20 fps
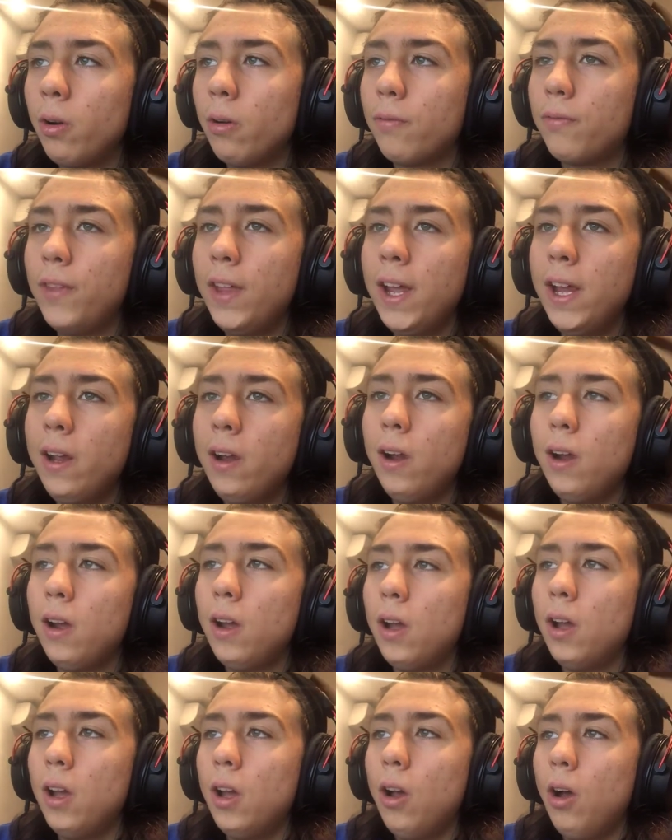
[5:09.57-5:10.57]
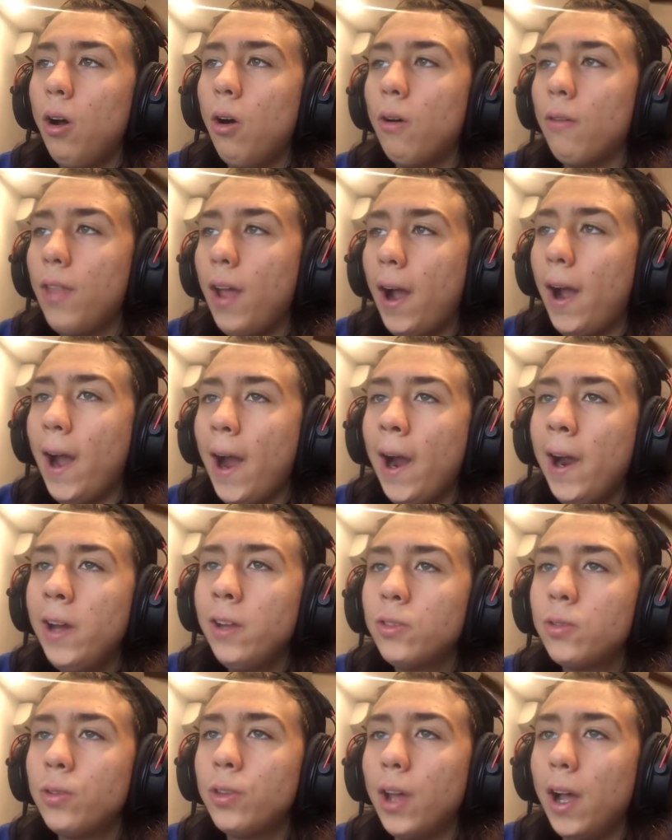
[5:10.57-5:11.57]
of the
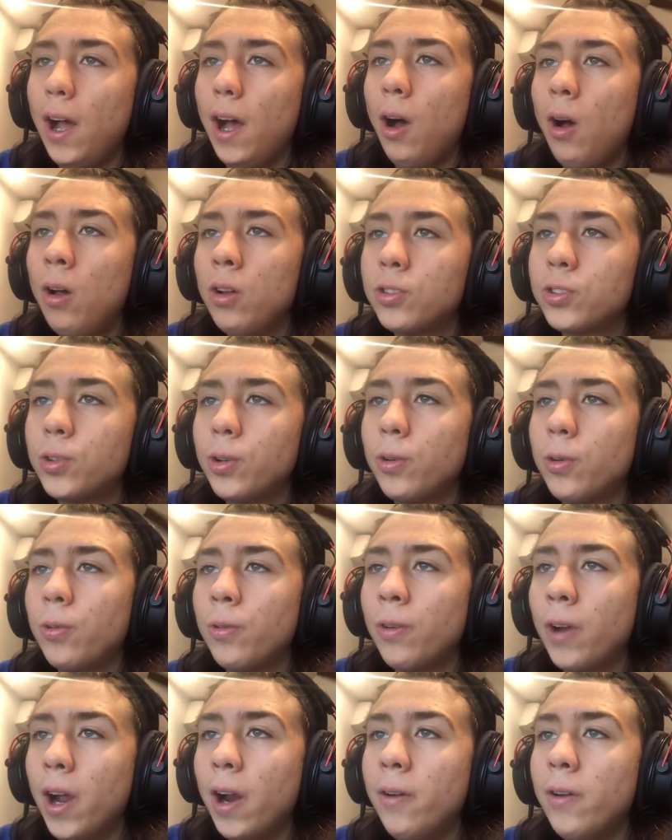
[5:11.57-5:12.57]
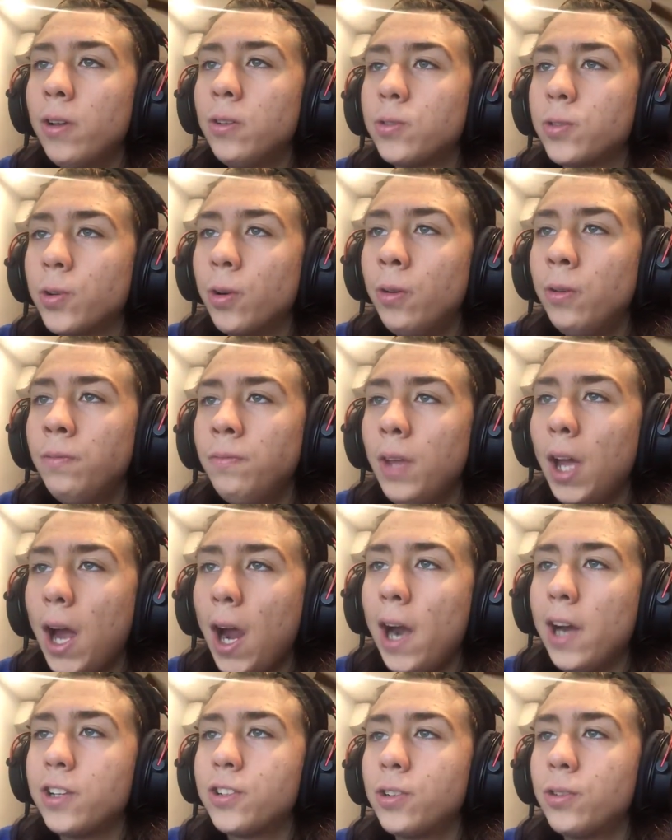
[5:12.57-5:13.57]
heir to the Austro-Hungarian throne,
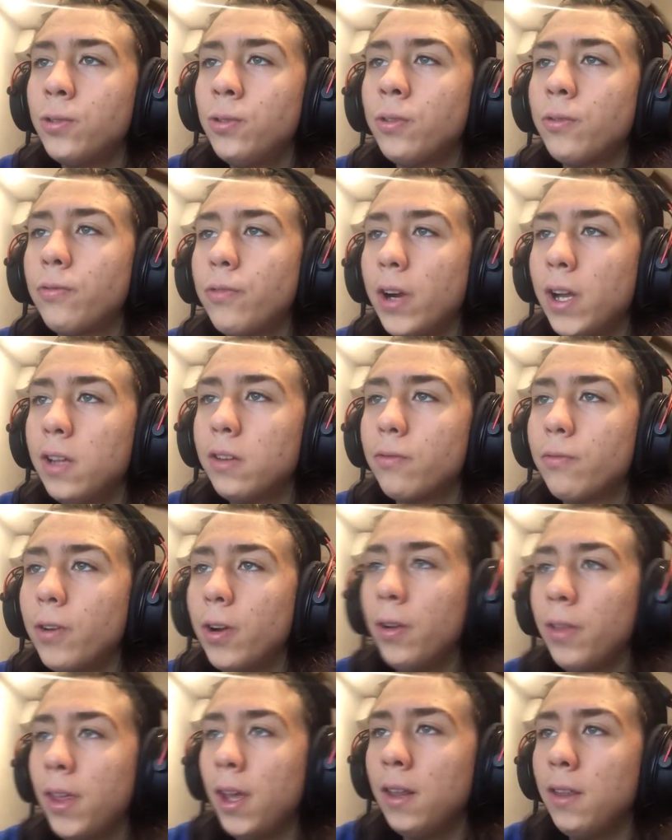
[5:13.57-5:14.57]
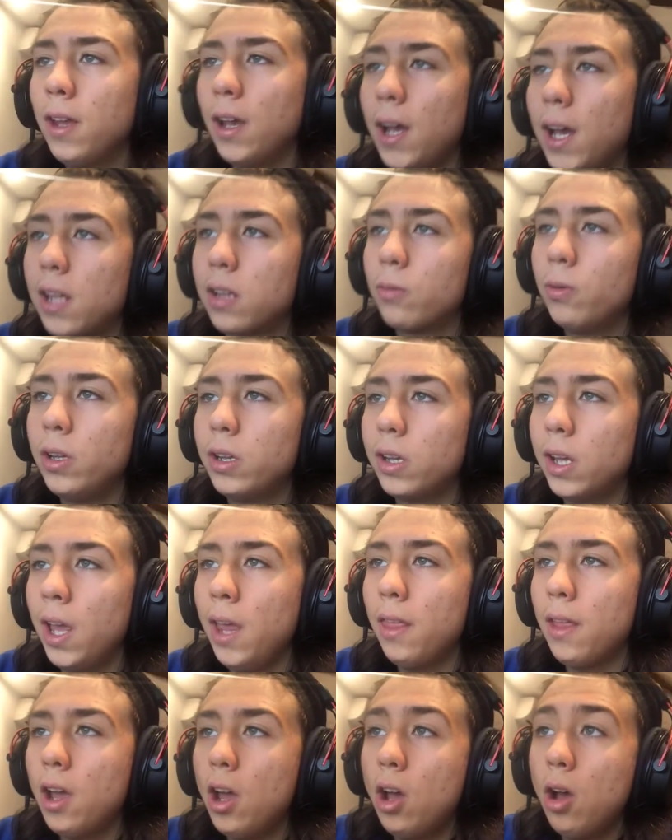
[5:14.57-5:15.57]
Archduke Franz Ferdinand, as we
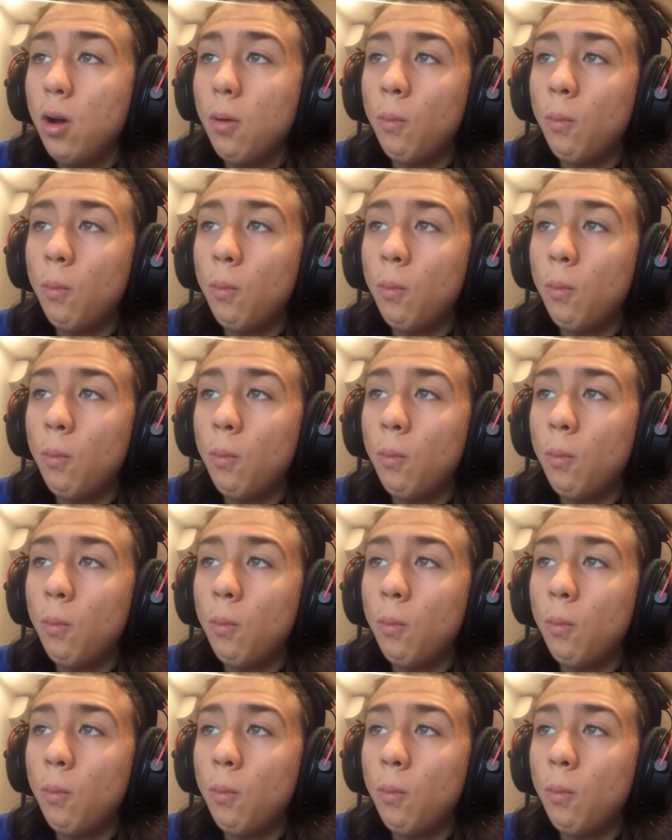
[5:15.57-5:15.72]
said.